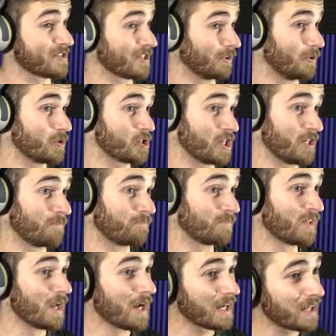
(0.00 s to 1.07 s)
solution.
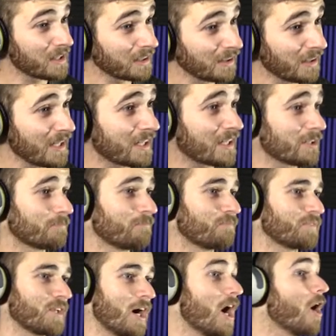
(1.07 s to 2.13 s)
Click.
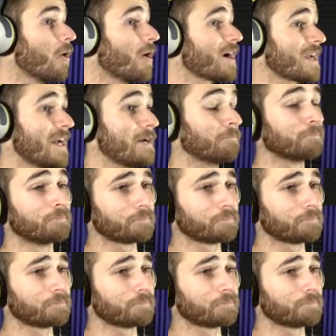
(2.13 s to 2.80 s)
Oh, okay.